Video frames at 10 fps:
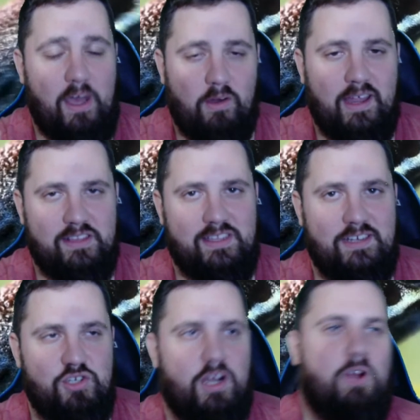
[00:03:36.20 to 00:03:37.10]
has that
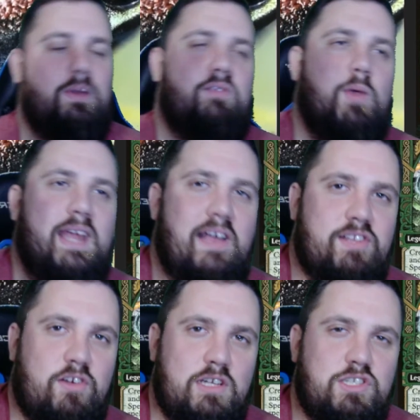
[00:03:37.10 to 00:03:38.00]
trigger. Whenever we cast a
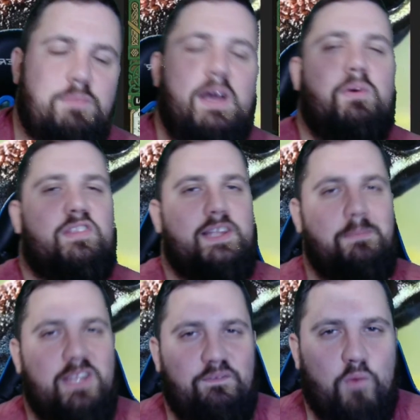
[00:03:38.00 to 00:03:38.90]
creature spell with
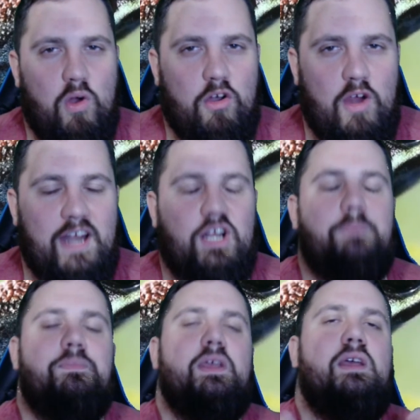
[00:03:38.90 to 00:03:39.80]
CMC 4 or greater,
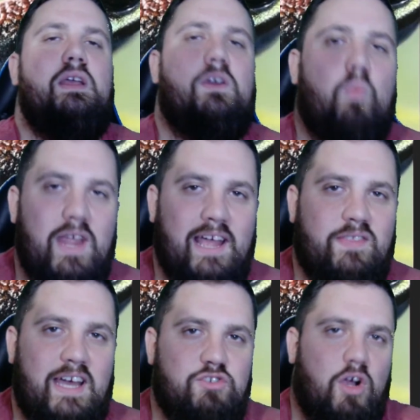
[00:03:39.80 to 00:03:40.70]
we get
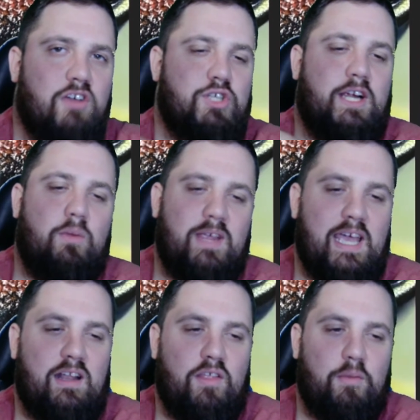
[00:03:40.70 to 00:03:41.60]
that draw trigger and we gain
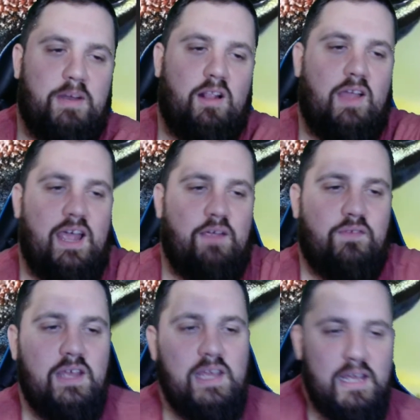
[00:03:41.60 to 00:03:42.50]
a little bit of life.
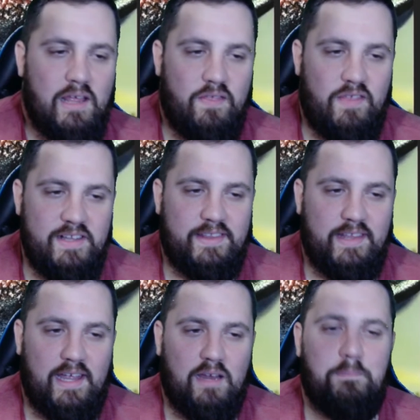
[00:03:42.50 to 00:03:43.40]
This
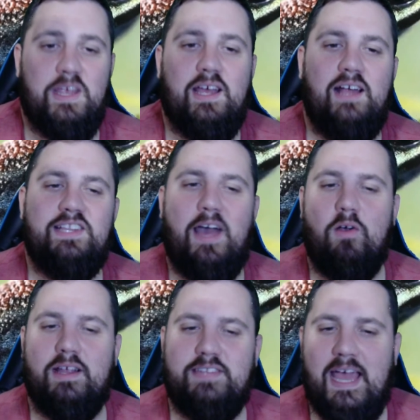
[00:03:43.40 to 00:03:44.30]
thing, because Helga
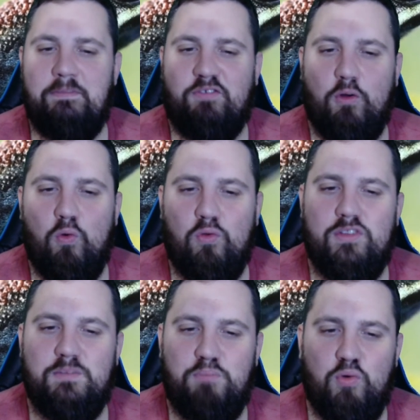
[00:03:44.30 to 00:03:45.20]
taps for oodles
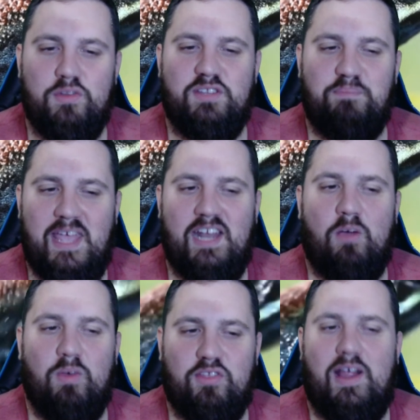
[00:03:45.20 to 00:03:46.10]
and boodles of mana
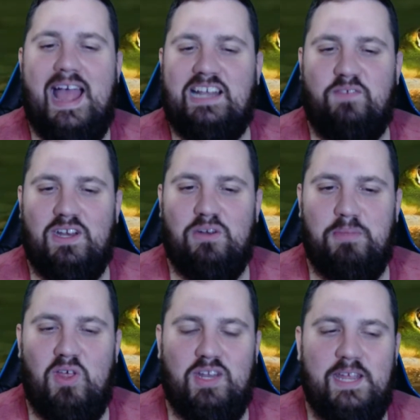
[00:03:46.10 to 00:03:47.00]
with her activated
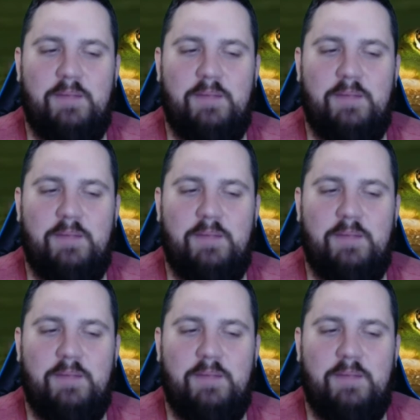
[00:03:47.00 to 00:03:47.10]
ability,